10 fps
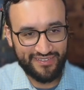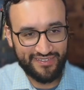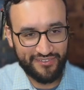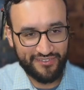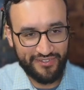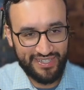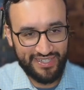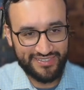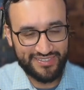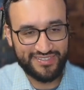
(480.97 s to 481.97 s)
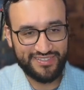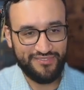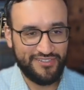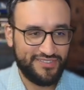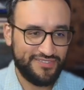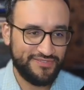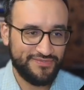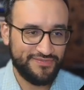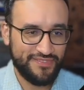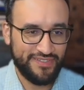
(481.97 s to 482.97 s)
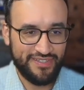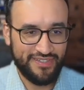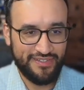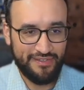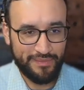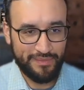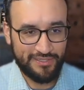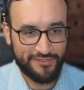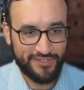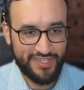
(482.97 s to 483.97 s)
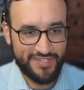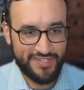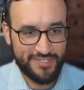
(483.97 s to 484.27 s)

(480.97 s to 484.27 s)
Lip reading: Creates Vault. Pick a location.